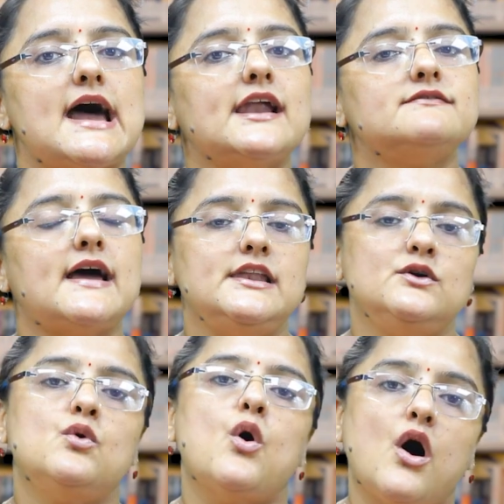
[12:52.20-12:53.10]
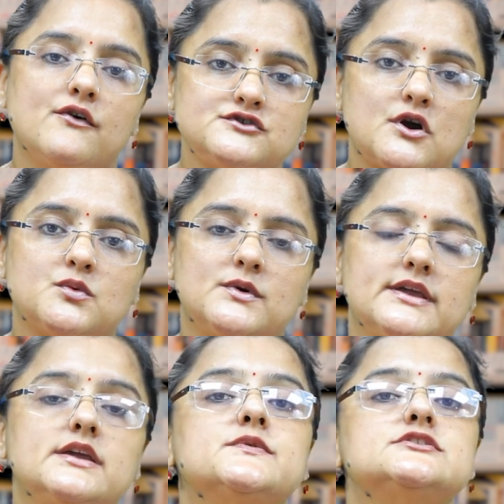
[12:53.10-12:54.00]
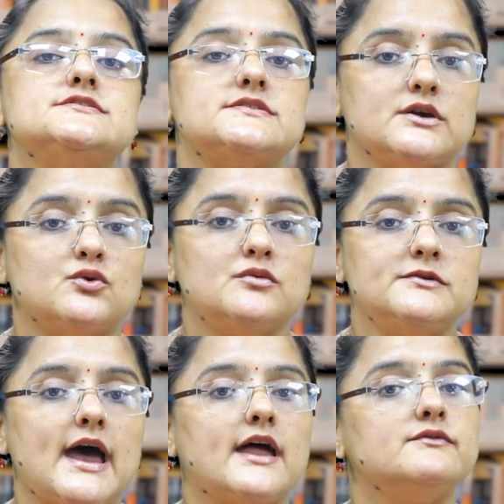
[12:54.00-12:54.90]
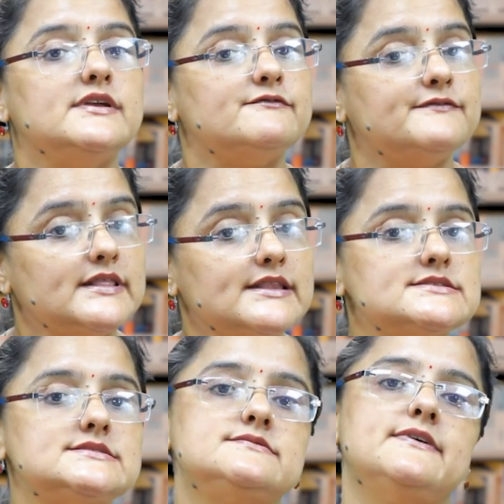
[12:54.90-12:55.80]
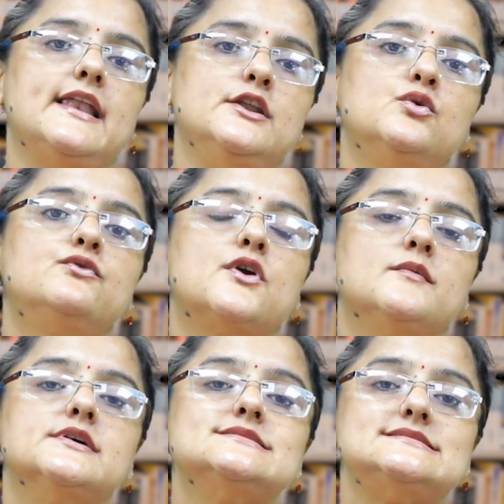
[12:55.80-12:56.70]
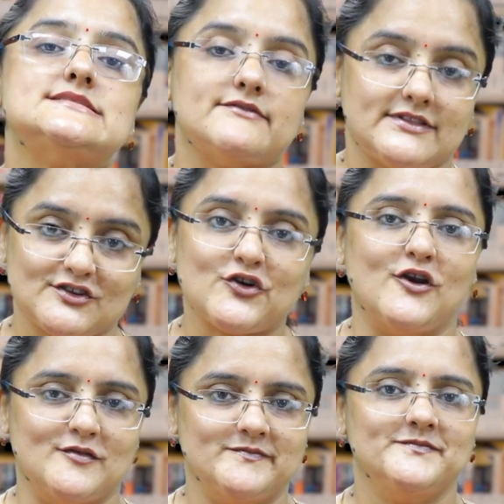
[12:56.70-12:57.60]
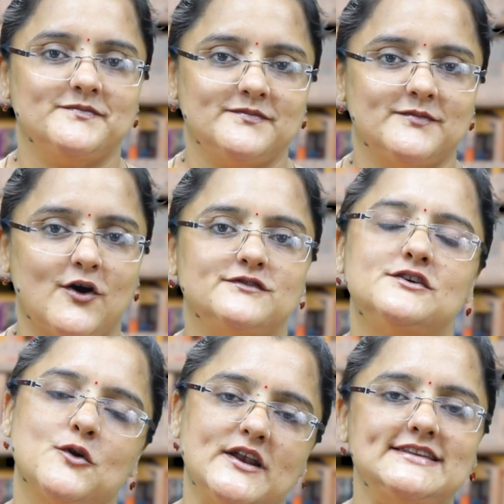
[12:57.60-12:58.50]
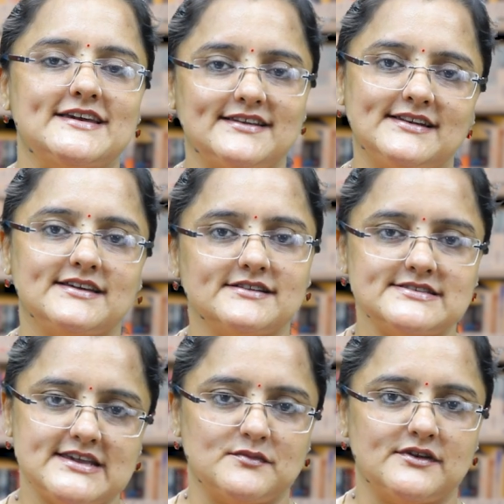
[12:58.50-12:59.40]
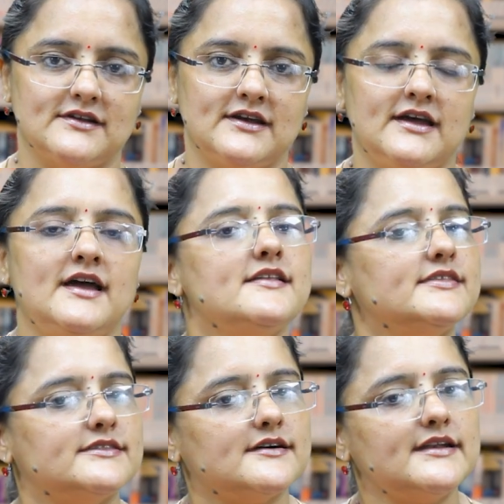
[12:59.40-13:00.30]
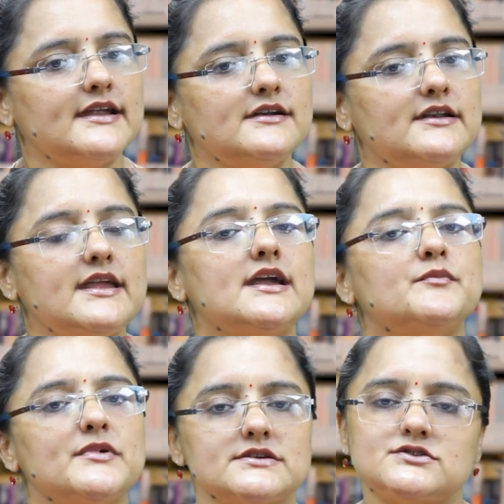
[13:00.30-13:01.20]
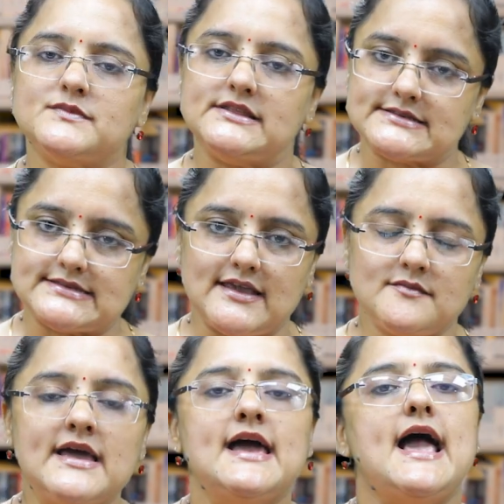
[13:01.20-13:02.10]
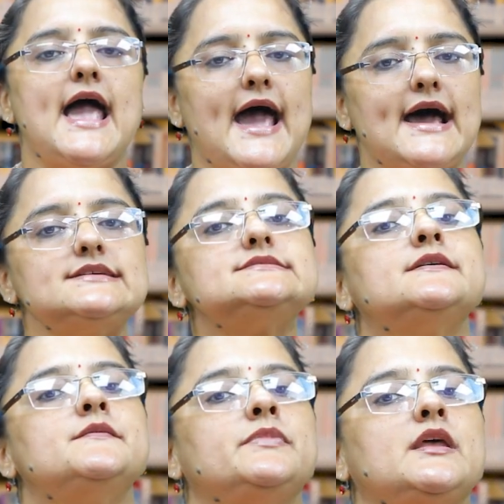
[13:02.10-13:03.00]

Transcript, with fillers: is that value of short working which is recouped and we fill this value from the seventh column of the royalty analytical table. The third entry appears to be the same as